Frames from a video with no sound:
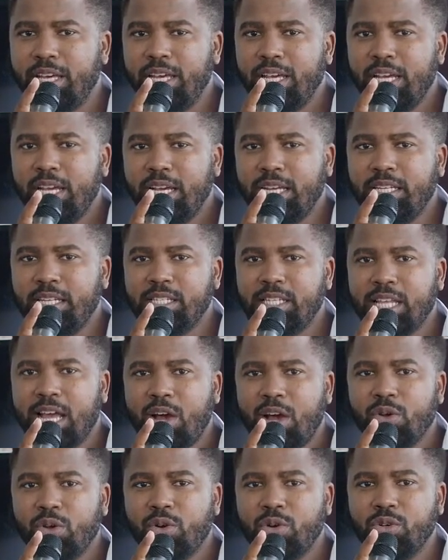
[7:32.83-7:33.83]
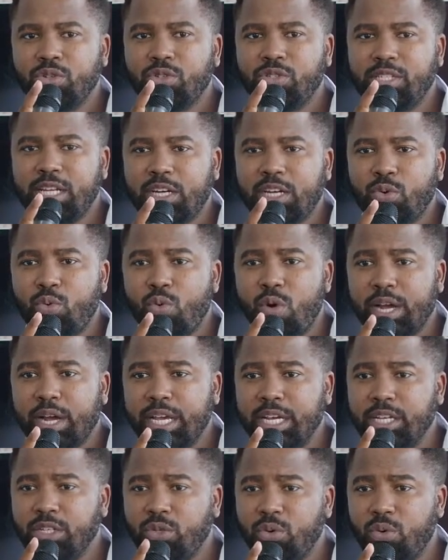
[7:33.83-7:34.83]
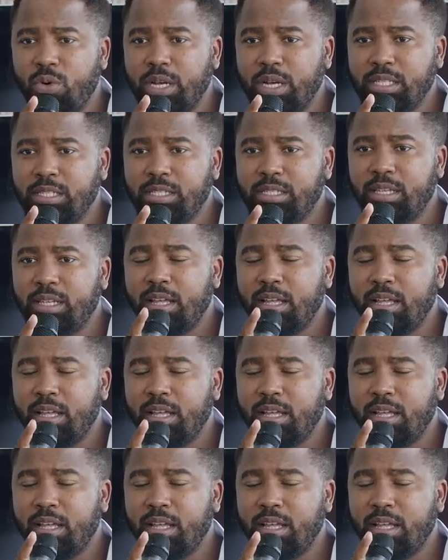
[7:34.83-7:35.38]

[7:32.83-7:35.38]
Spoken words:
It is how you're going to start working towards